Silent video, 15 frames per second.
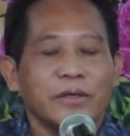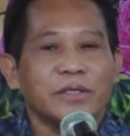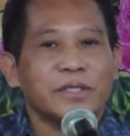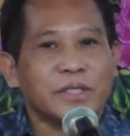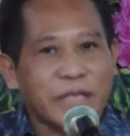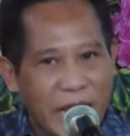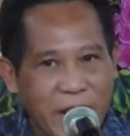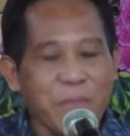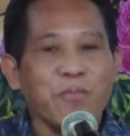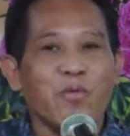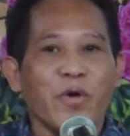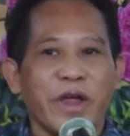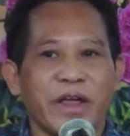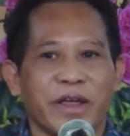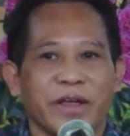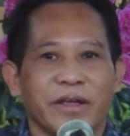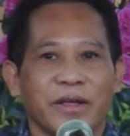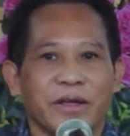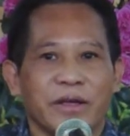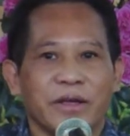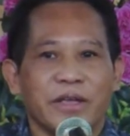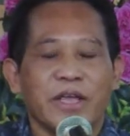Same way,
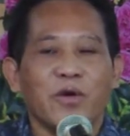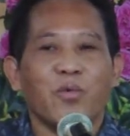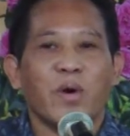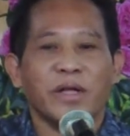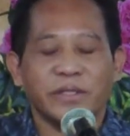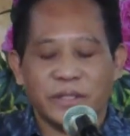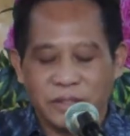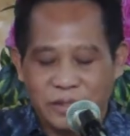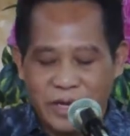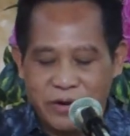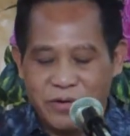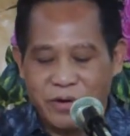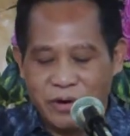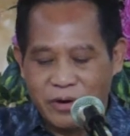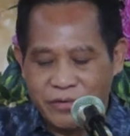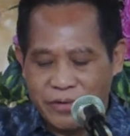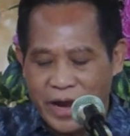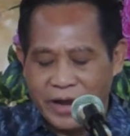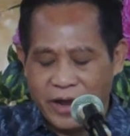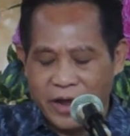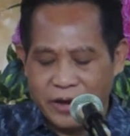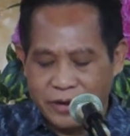He wants the
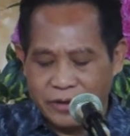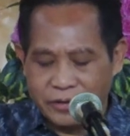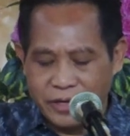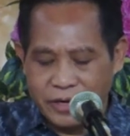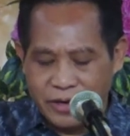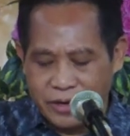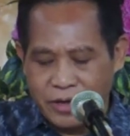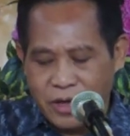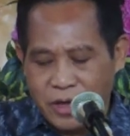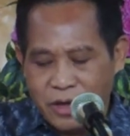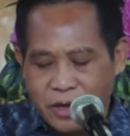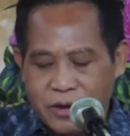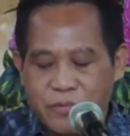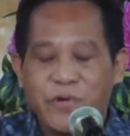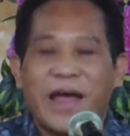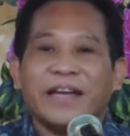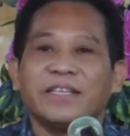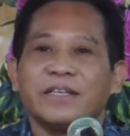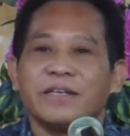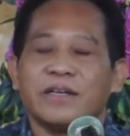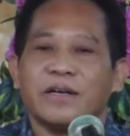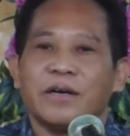
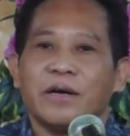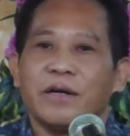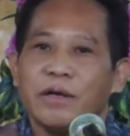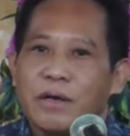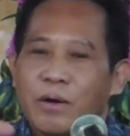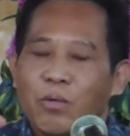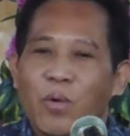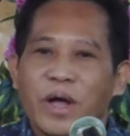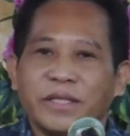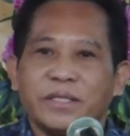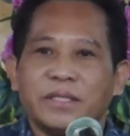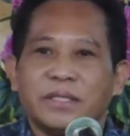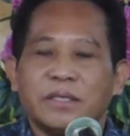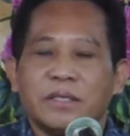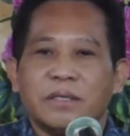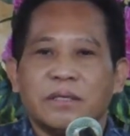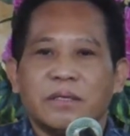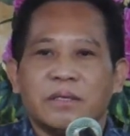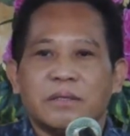writer wants